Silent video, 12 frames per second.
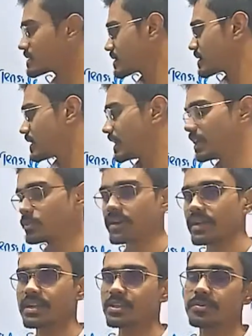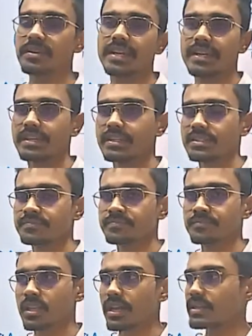in numerator and denominator,
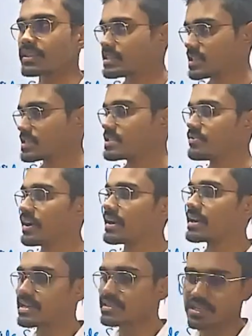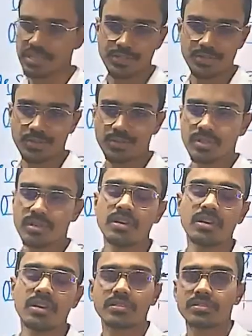right, this is defined as a ratio.
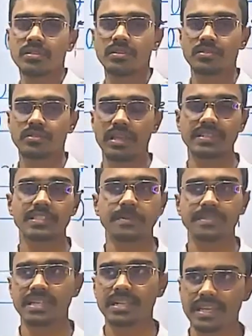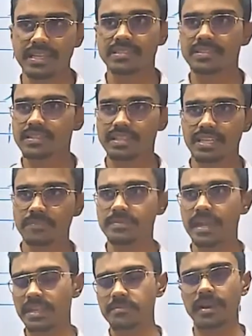So that's a special case. Keep that in
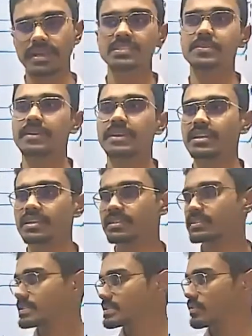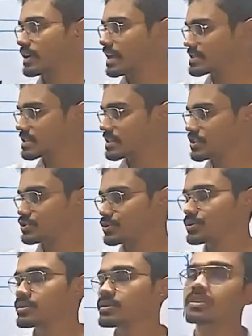mind separately. This is defined as a ratio,
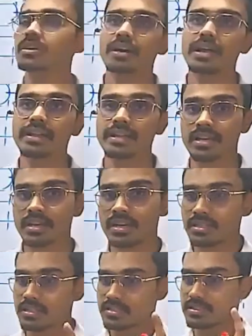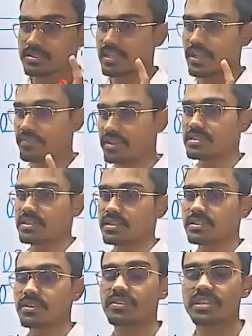right? This is a definition.
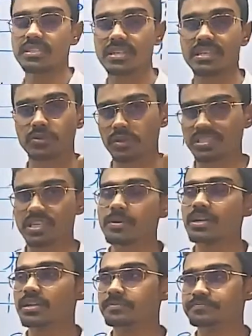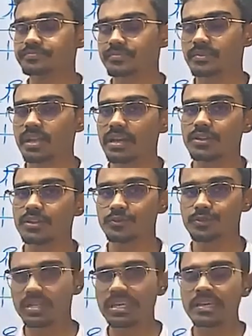Definition is questionable, right?
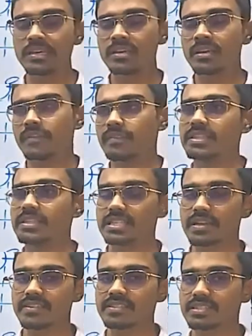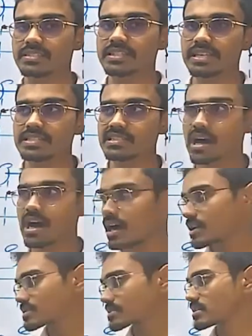Usually with the essay questions, it is
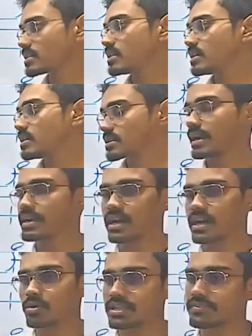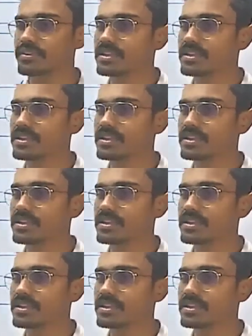asked. Write down the definition in